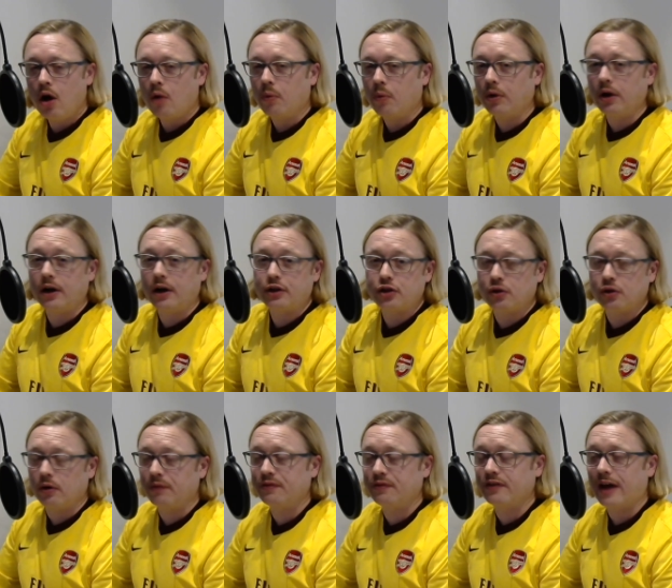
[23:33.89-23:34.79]
We're not
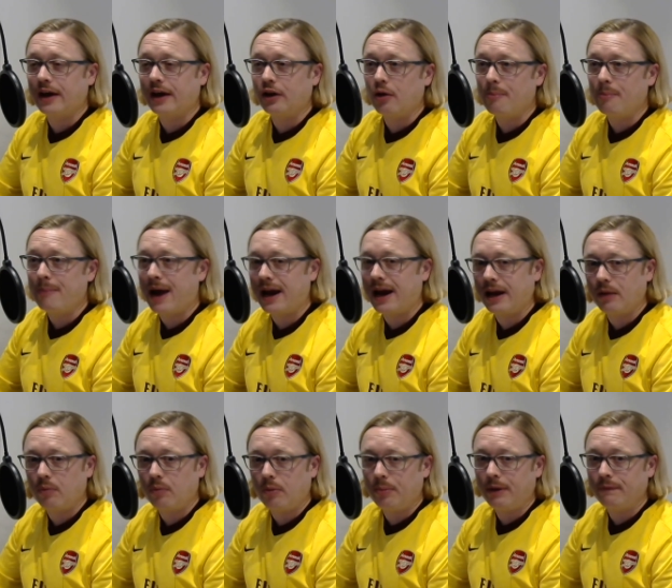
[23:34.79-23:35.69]
sure if Sadio Mane
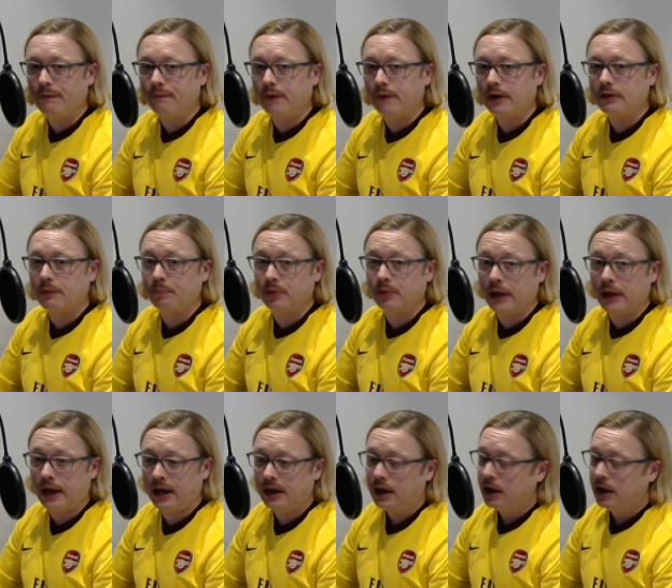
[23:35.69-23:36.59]
will be fit to
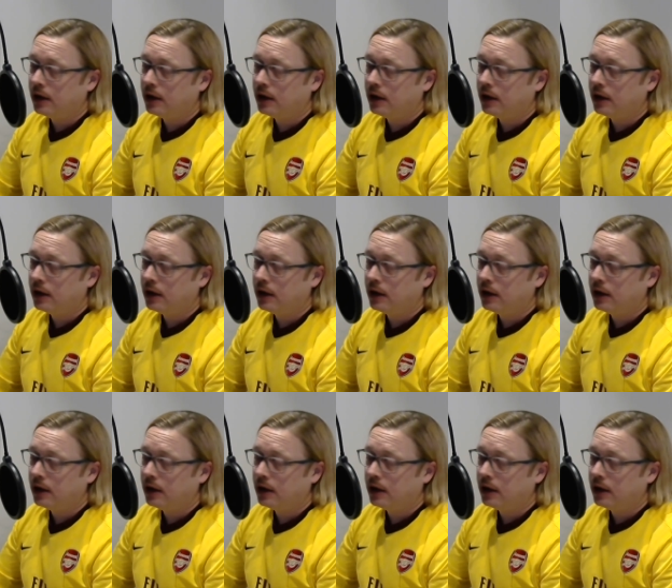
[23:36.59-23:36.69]
play,